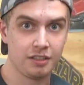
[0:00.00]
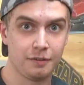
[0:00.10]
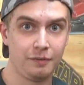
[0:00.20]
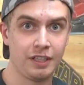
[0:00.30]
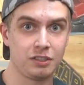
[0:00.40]

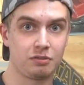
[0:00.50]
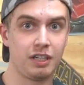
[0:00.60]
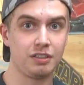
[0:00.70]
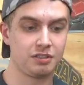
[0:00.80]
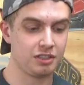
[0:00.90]
the fence
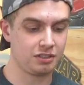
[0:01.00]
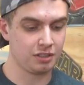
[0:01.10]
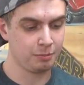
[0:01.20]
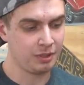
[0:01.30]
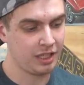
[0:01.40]
rail
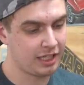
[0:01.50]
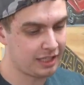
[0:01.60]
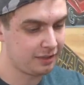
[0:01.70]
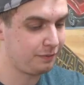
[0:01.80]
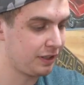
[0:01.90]
system and
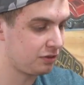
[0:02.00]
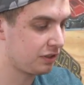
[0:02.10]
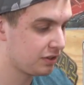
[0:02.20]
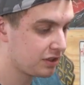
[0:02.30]
on the fence rail